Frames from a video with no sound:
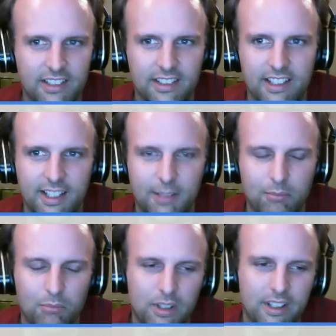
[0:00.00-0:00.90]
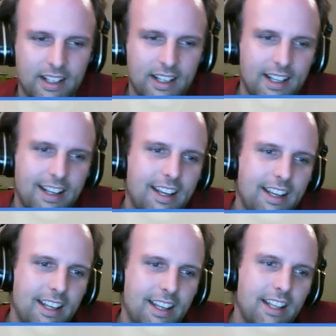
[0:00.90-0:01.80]
the game, but
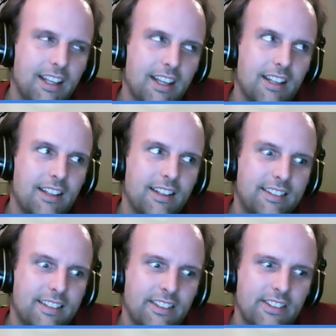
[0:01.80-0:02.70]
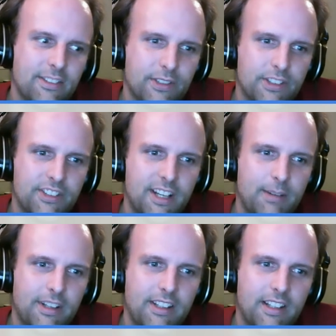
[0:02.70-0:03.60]
this is the first time,
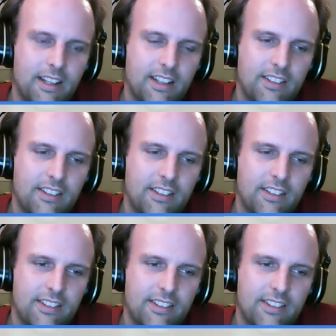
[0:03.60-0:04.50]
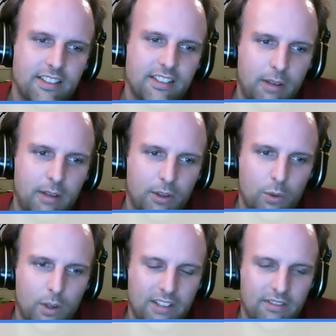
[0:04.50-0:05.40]
I think, that sages have been both
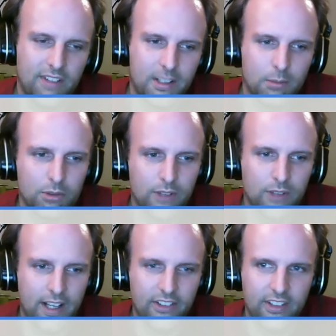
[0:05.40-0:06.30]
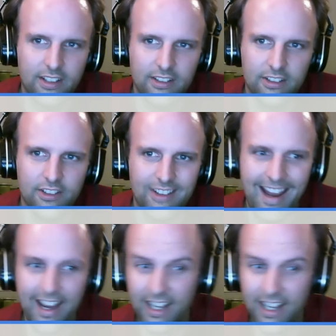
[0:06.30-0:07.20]
quite viable as healers
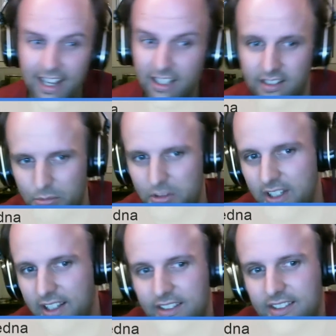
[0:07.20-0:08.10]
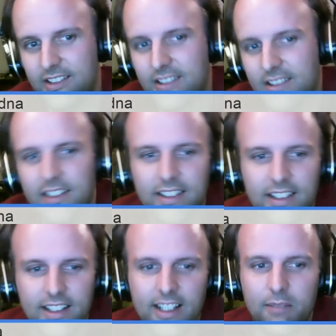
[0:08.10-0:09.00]
and DPS in the
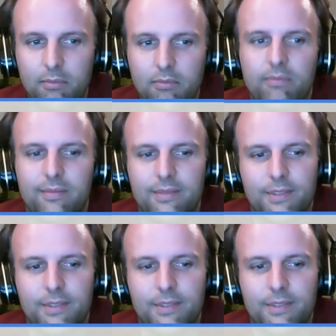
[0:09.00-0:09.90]
game. So